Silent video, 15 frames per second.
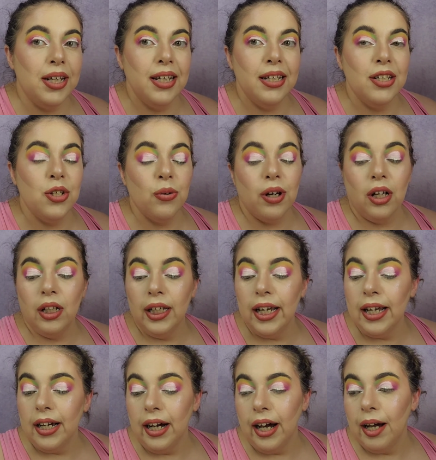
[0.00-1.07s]
didn't do a clean
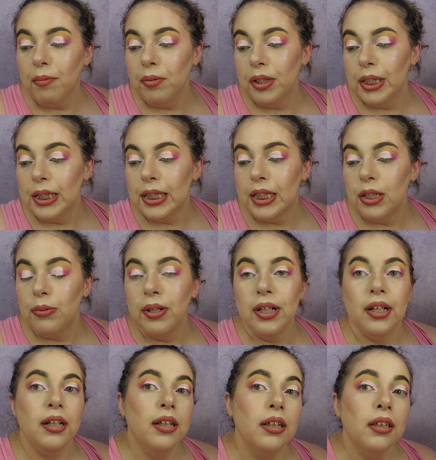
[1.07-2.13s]
cut. We're just doing
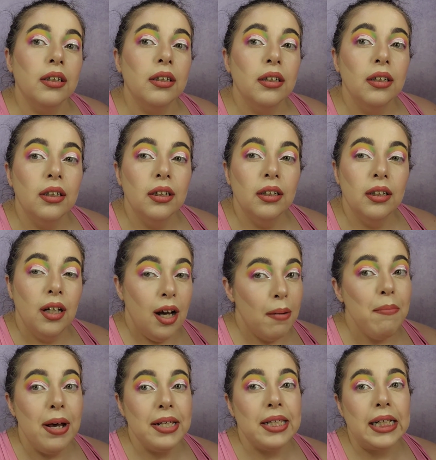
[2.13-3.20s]
a, a
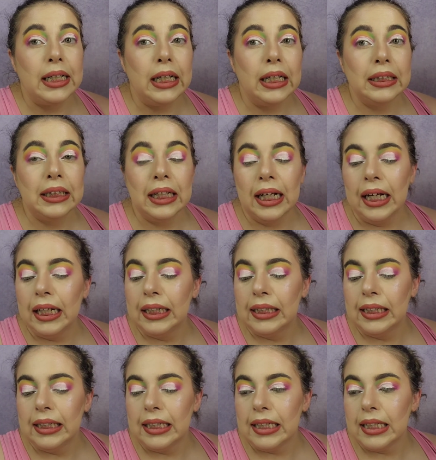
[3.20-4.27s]
messy cut today
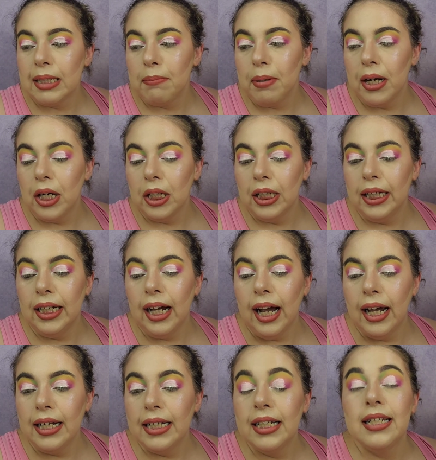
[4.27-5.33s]
because apparently I
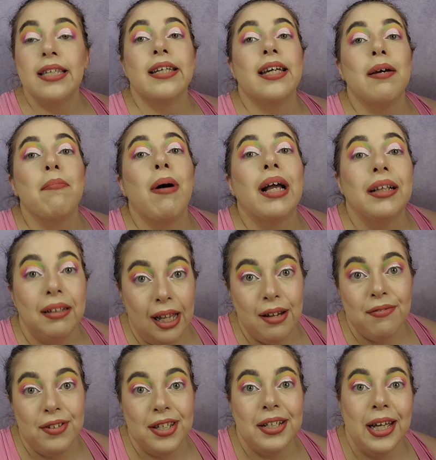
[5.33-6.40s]
need to get my life
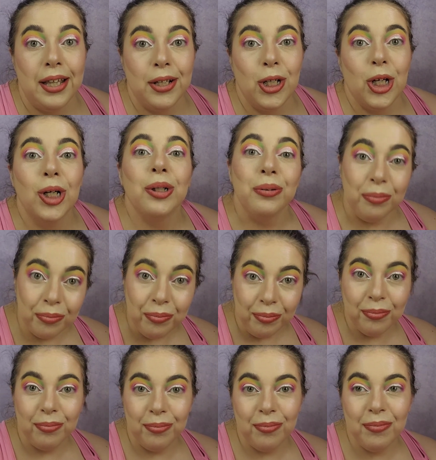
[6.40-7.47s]
together.
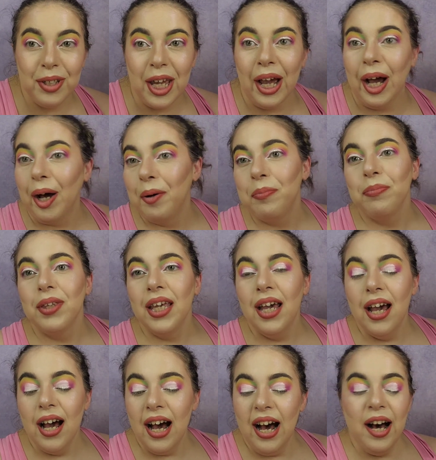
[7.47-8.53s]
Yeah.
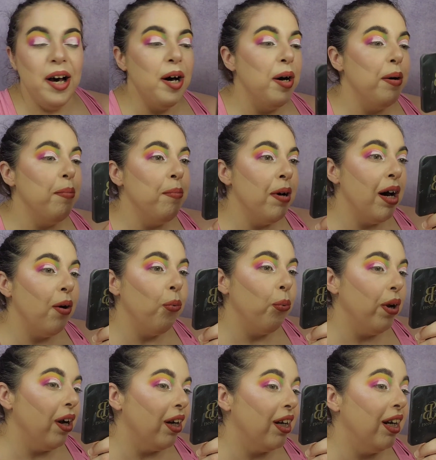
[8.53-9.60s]
Um,
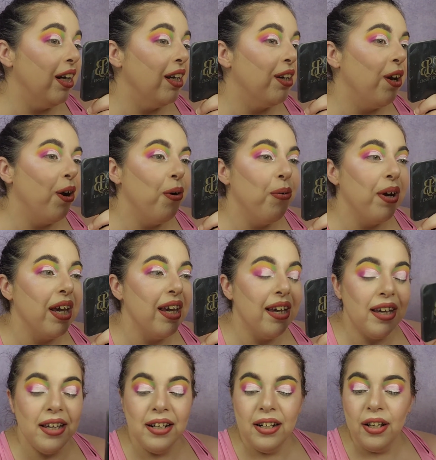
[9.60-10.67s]
we're gonna go
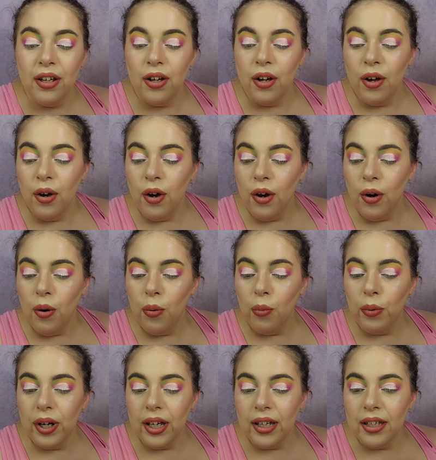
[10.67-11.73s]
in
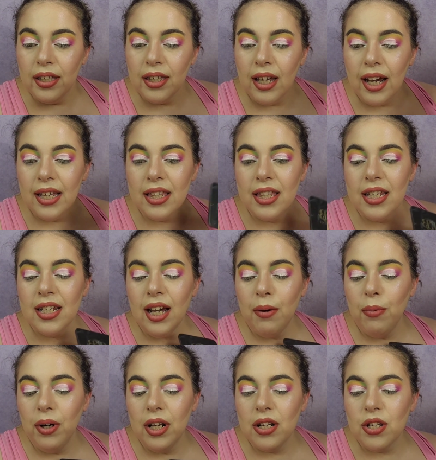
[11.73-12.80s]
with, I think I
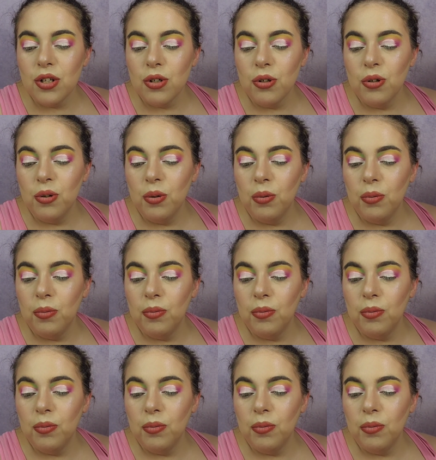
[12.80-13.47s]
wanna do,